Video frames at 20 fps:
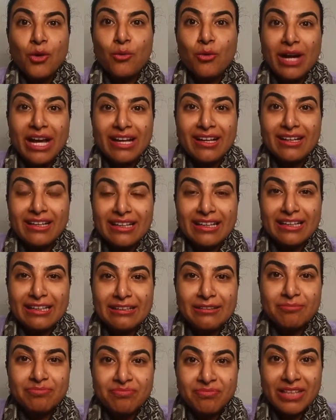Well,
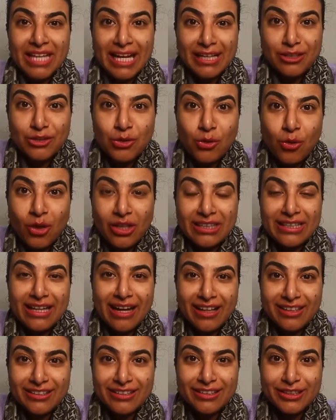um, thanks to all
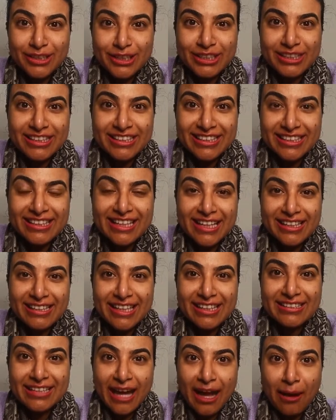the uncertainty
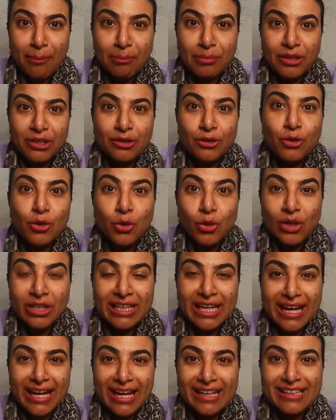that has happened,
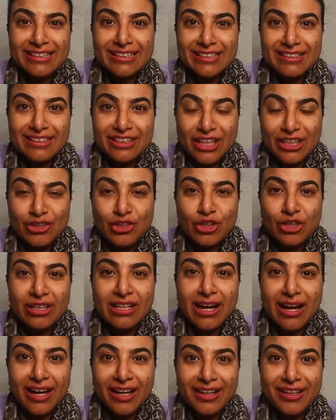gold has touched
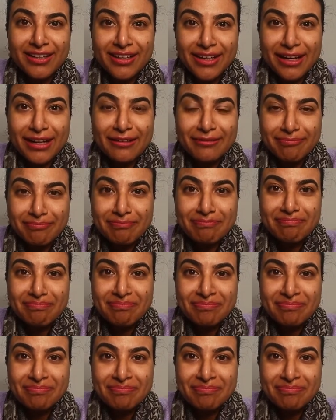the high again.